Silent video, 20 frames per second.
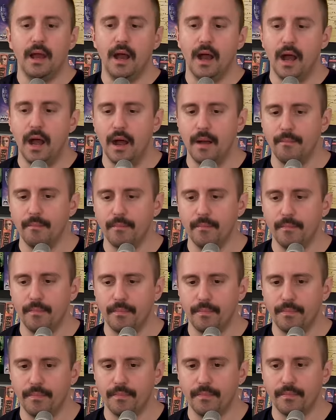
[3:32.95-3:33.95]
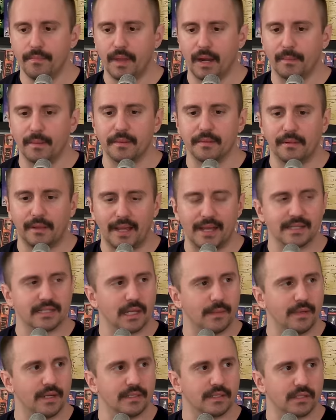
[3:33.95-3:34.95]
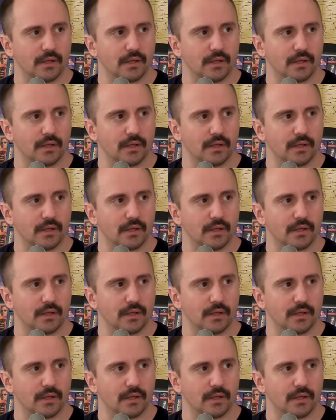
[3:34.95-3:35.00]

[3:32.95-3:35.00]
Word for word: I remember the last time I